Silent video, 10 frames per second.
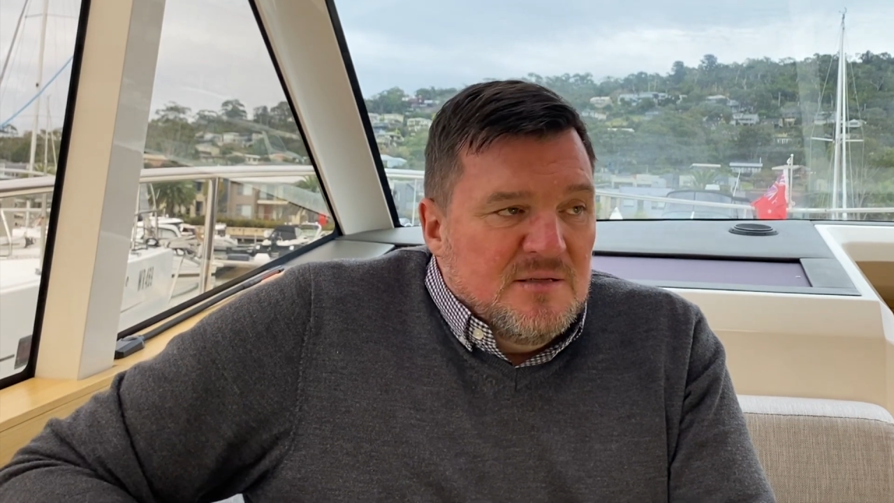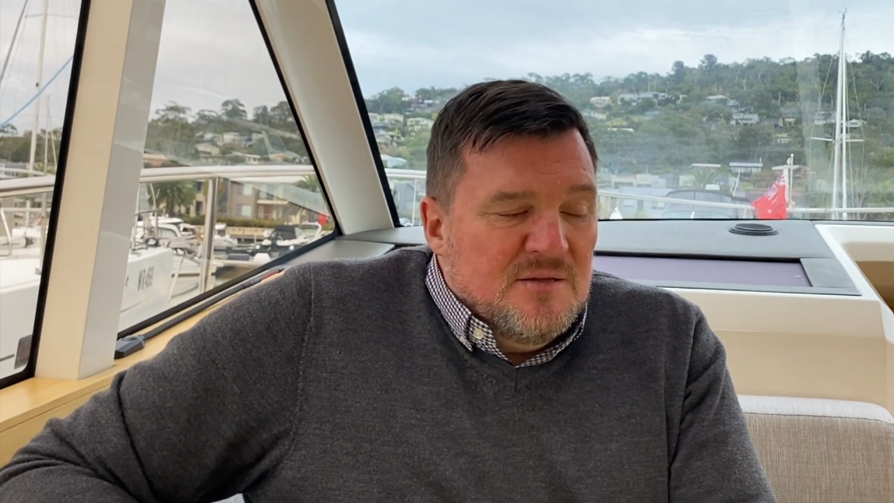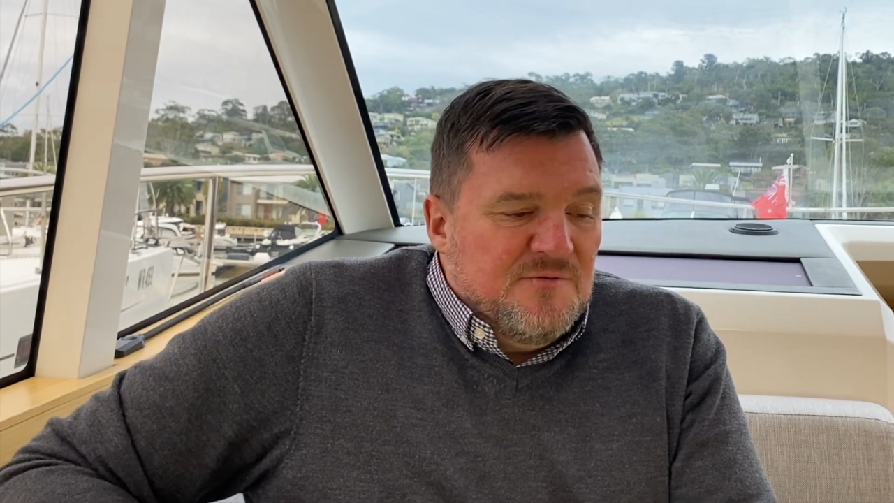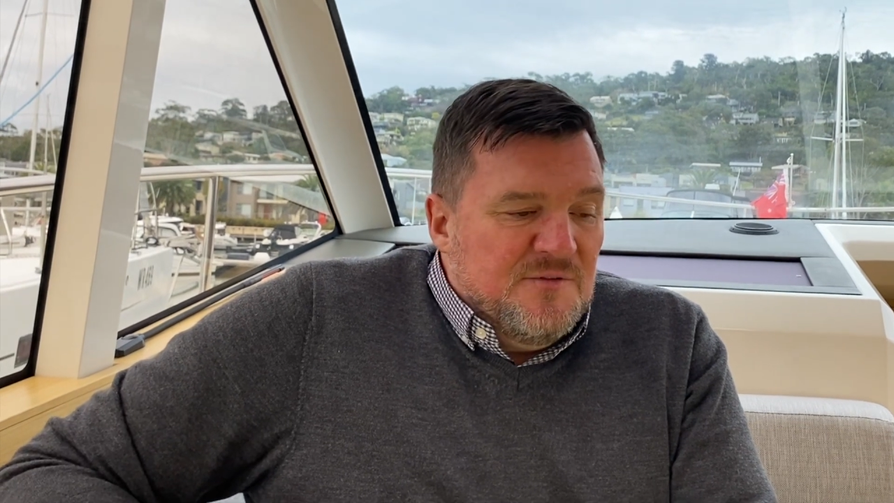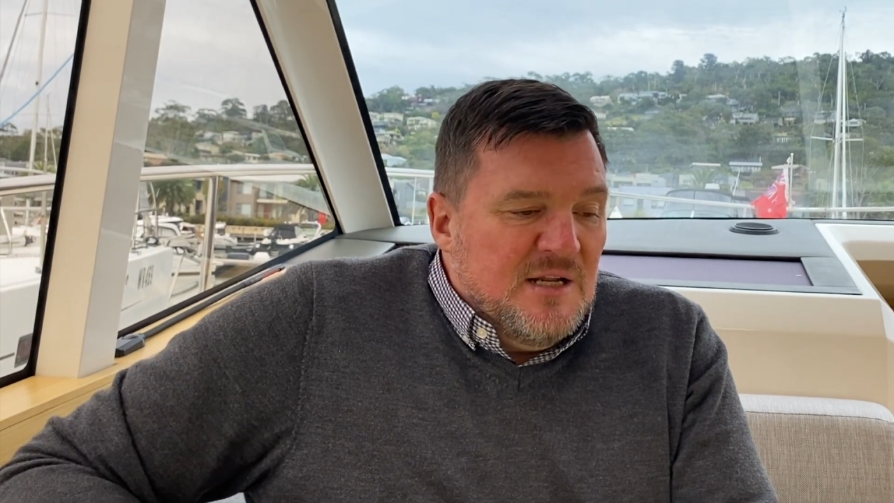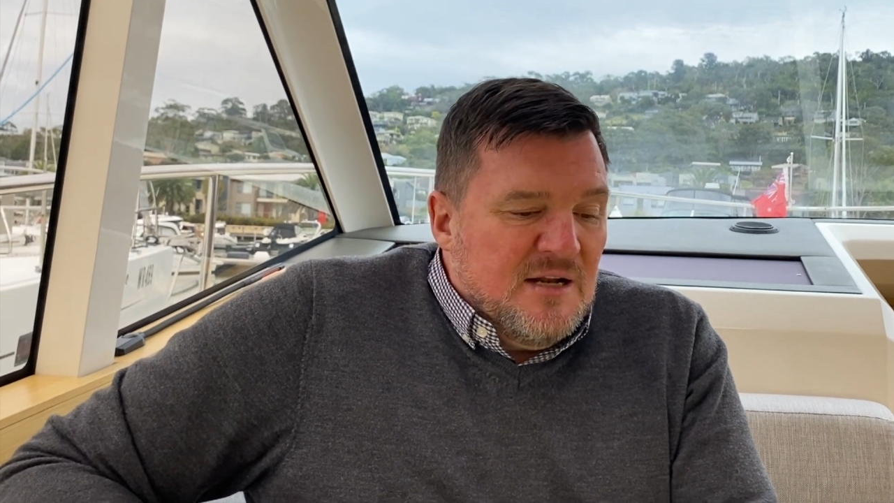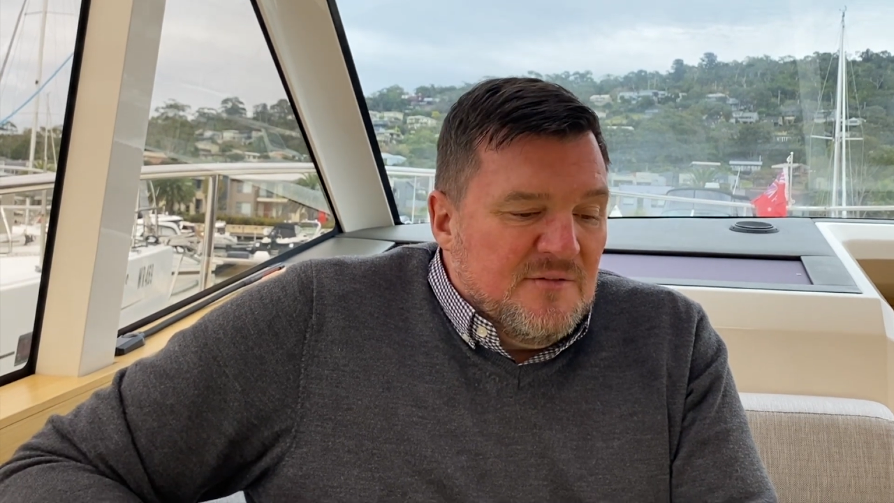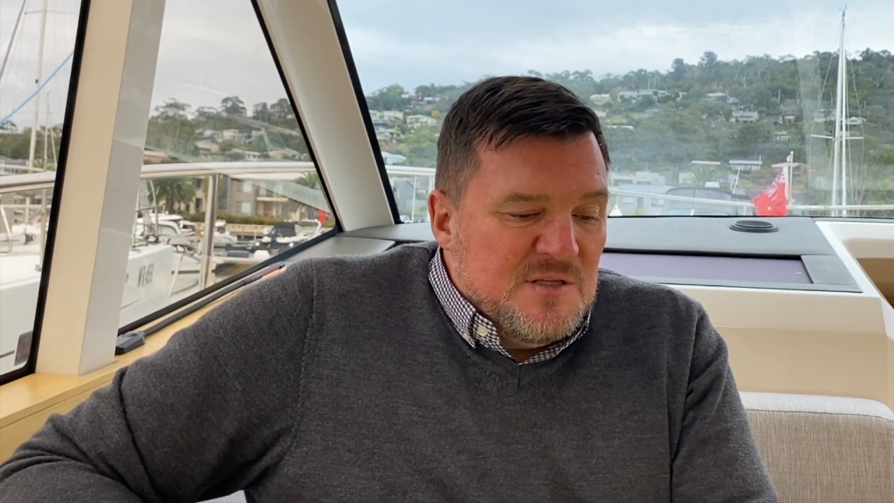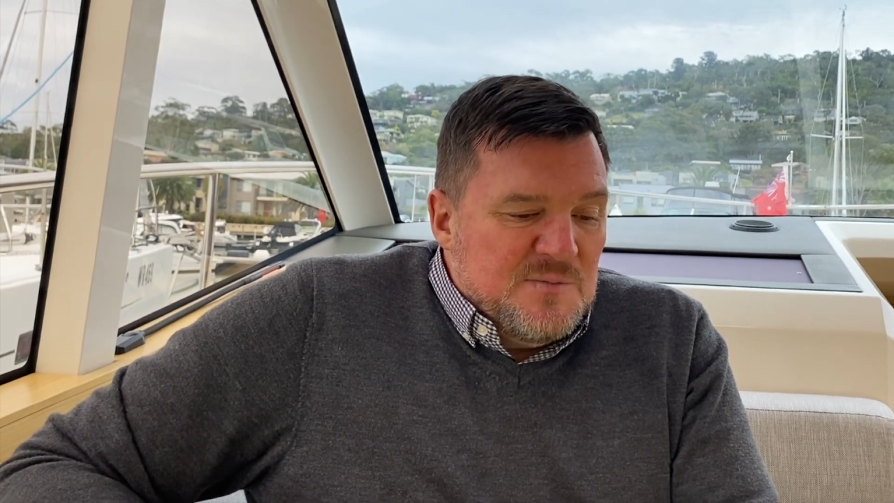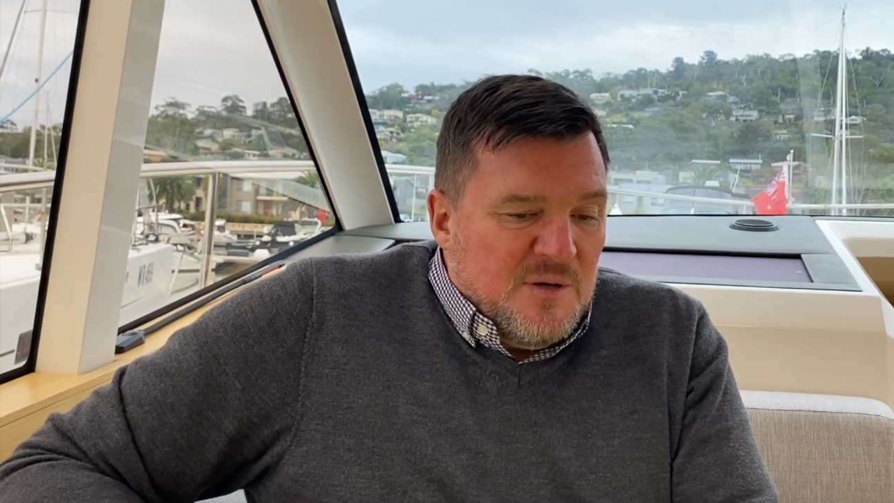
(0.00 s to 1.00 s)
fit out of
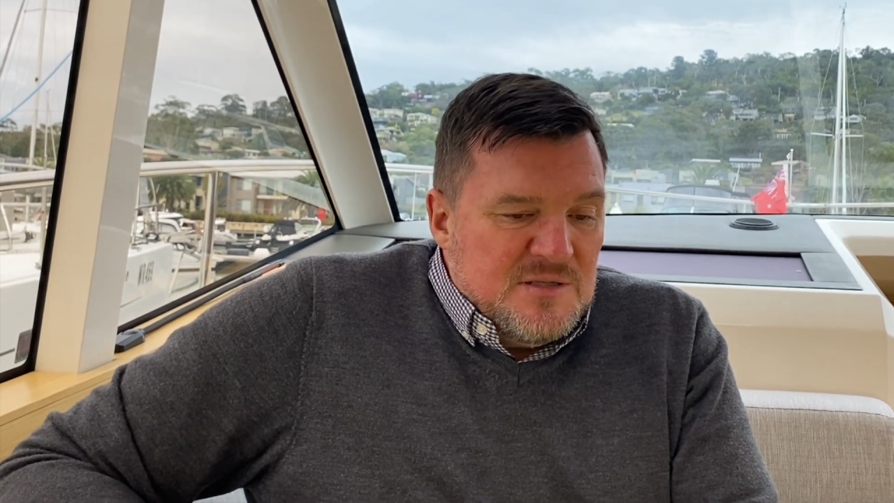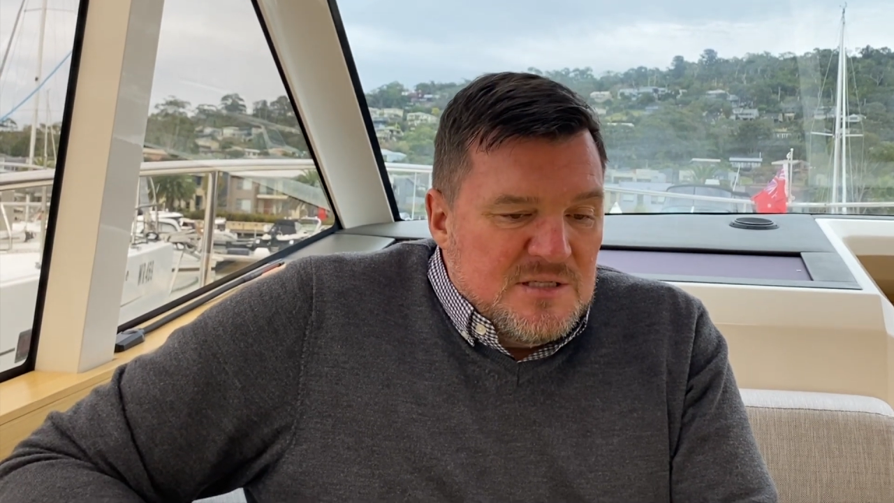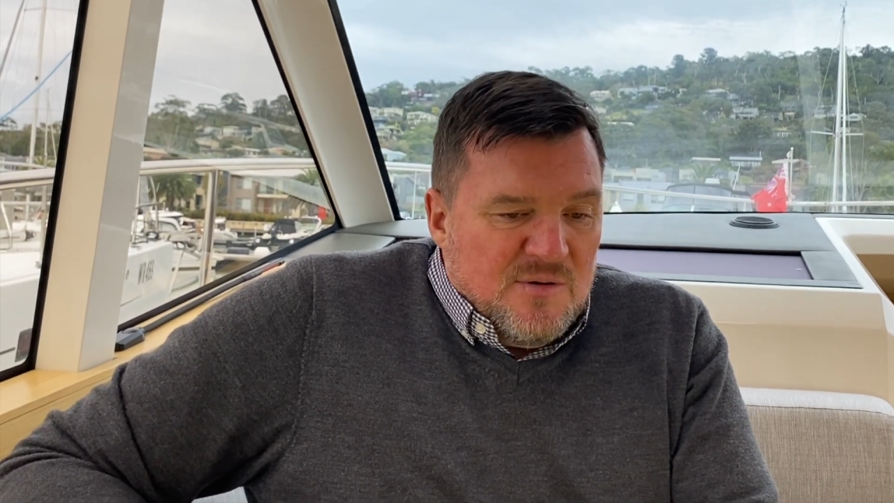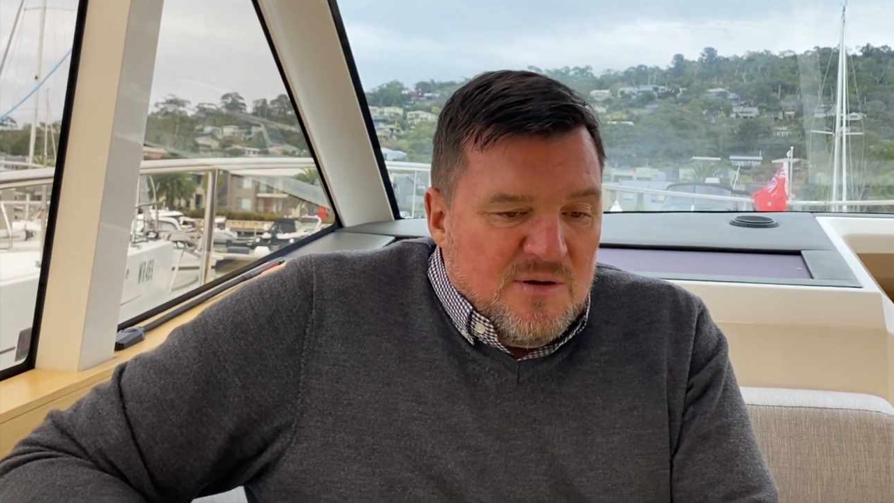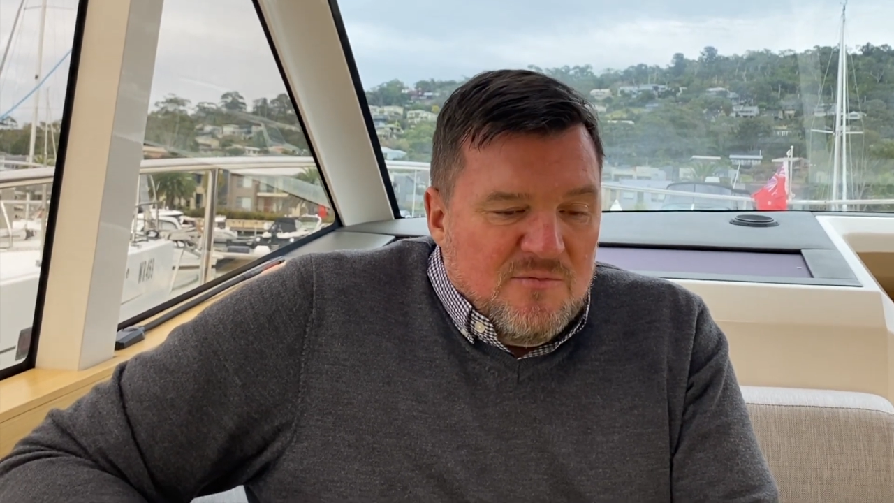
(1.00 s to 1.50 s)
this boat? So I